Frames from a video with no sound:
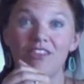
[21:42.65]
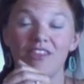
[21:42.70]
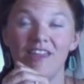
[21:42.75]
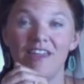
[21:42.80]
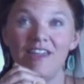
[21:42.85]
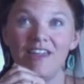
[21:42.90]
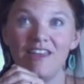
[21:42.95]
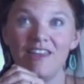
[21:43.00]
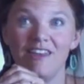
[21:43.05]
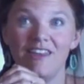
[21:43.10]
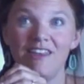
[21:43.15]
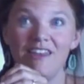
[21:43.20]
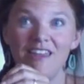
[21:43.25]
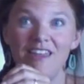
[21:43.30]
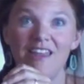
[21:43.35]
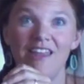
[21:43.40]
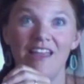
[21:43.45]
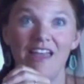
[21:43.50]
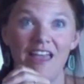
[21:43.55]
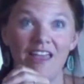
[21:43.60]
And
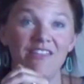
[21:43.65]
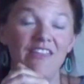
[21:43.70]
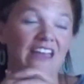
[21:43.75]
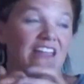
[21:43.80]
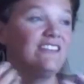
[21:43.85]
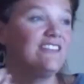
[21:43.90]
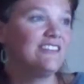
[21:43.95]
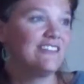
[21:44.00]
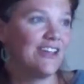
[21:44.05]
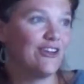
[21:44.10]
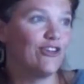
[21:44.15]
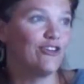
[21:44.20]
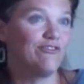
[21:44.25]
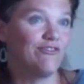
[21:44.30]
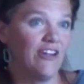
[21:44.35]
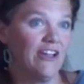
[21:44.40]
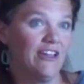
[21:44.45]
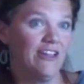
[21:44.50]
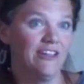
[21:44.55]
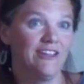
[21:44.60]
that's
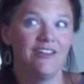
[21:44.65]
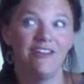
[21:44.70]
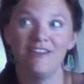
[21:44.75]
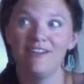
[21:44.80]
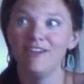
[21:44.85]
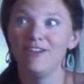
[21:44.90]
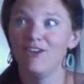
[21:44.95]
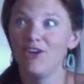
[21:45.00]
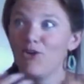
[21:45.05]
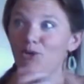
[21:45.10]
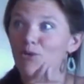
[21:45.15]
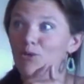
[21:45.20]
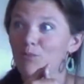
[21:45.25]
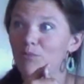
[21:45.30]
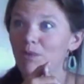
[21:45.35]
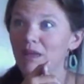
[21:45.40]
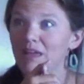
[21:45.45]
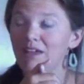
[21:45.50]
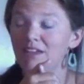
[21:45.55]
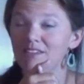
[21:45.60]
terrifying,
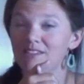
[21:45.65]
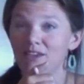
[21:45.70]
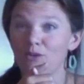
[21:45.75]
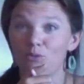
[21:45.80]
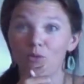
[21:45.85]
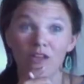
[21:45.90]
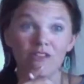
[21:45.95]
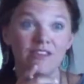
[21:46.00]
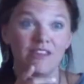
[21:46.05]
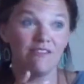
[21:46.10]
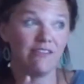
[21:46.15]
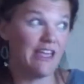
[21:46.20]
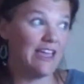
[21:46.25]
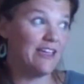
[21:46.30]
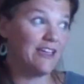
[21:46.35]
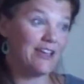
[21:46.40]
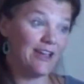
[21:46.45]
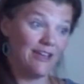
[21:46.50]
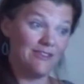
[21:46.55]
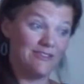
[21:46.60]
because it wasn't
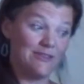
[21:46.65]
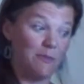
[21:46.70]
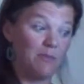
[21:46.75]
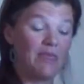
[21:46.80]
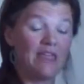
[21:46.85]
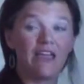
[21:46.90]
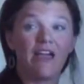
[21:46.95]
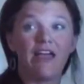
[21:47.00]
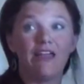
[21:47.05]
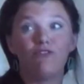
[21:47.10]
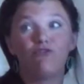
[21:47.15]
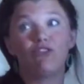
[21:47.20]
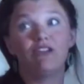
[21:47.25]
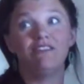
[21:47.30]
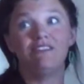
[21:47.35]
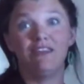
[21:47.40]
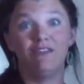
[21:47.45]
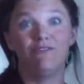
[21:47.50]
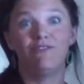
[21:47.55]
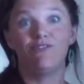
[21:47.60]
like something I
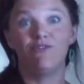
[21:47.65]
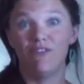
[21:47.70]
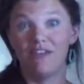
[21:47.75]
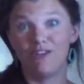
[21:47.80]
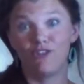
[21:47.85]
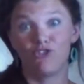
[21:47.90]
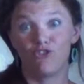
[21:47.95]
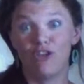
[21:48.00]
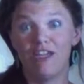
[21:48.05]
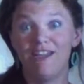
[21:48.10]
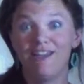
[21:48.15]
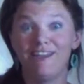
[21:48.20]
received victory.